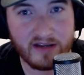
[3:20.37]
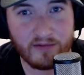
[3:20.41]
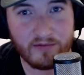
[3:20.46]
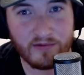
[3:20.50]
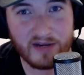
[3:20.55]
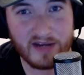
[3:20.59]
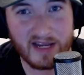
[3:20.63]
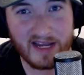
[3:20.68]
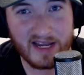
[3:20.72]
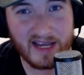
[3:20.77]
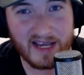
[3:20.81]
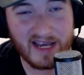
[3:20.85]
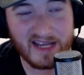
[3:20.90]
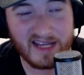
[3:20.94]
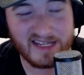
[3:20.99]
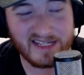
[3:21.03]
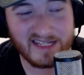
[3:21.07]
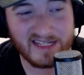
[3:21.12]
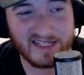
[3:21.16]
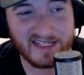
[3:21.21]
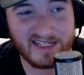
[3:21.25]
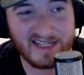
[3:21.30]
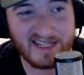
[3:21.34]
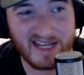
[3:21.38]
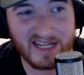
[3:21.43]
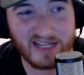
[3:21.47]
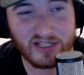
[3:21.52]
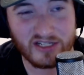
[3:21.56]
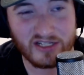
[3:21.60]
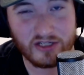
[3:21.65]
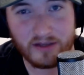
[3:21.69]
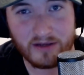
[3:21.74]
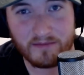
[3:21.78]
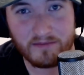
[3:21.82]
when I had to kind
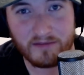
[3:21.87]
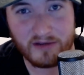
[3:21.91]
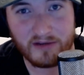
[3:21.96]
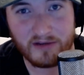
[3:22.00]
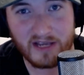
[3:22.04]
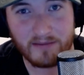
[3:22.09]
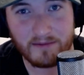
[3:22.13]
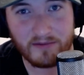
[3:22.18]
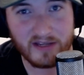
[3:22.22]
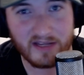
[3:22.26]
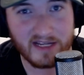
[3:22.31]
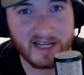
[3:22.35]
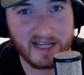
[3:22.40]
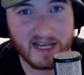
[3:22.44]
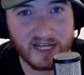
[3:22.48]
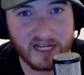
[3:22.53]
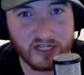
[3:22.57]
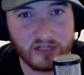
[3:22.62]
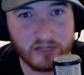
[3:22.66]
of play catch